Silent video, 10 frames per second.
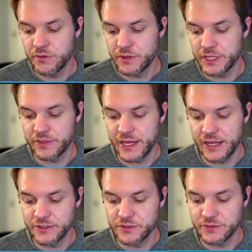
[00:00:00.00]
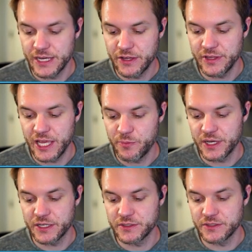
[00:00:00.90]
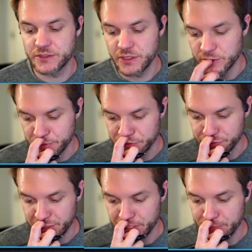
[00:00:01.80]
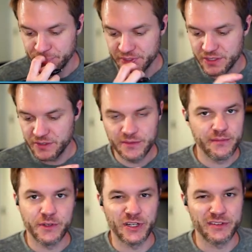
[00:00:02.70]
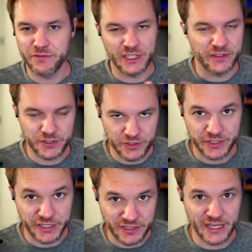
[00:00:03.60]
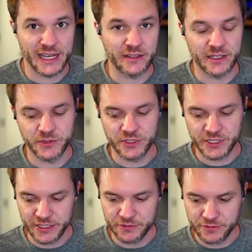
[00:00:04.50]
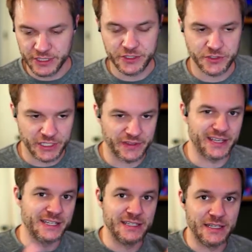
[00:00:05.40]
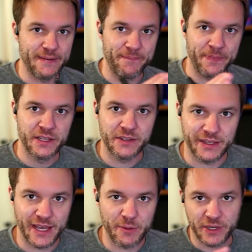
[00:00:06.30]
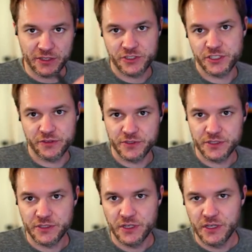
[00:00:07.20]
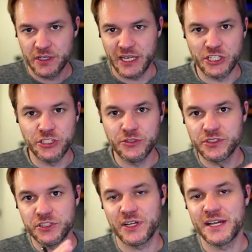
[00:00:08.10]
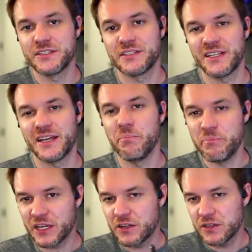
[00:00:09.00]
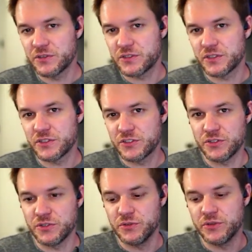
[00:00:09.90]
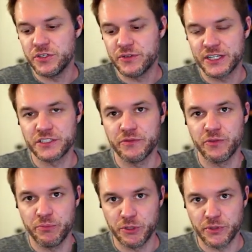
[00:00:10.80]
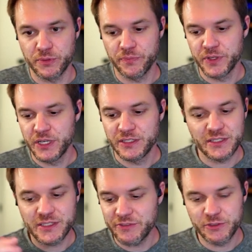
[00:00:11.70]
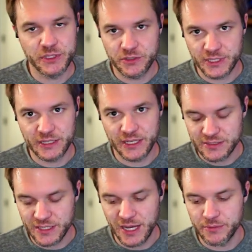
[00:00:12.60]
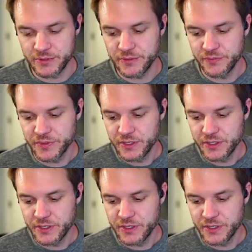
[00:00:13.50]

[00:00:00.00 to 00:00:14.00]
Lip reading: Like that. So now the apex is a little bit over here. You don't have to follow these drawings exactly. I'm just kind of illustrating the idea. The apex shifts. It usually tries to stay a bit closer to the direction of the pupil. It doesn't have to be directly on top of it,